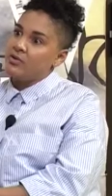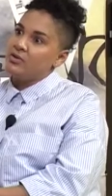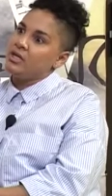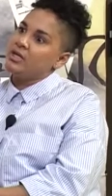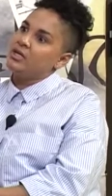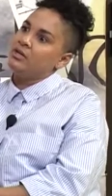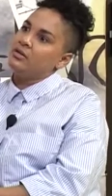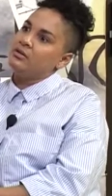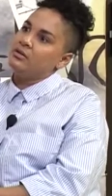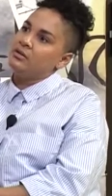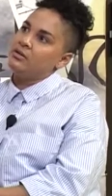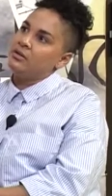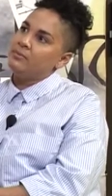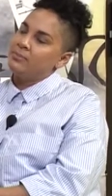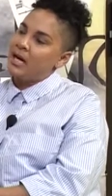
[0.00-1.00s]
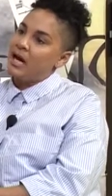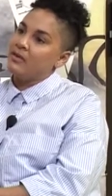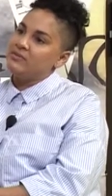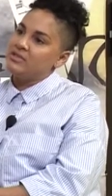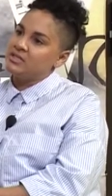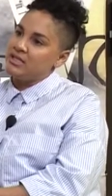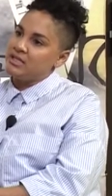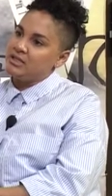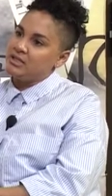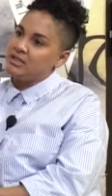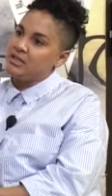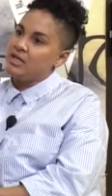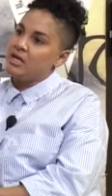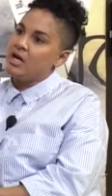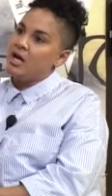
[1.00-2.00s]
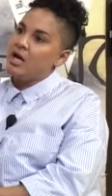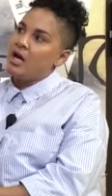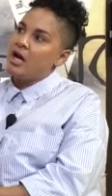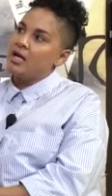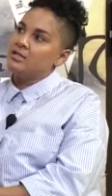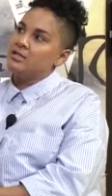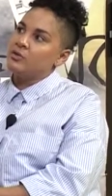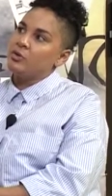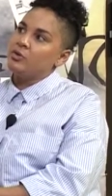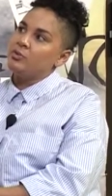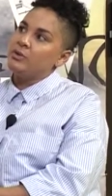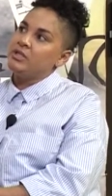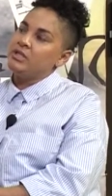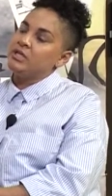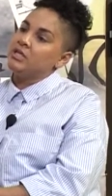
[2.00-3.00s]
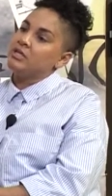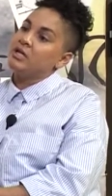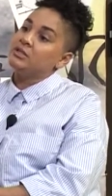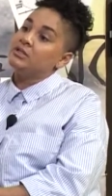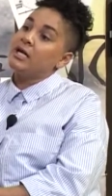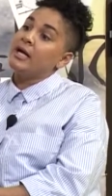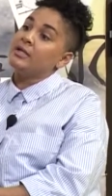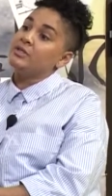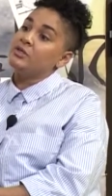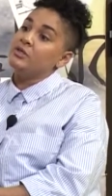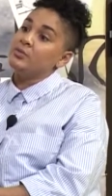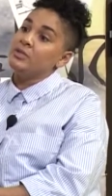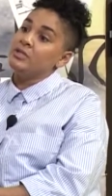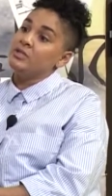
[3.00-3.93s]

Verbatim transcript: within the private setting, and so what we really are trying to do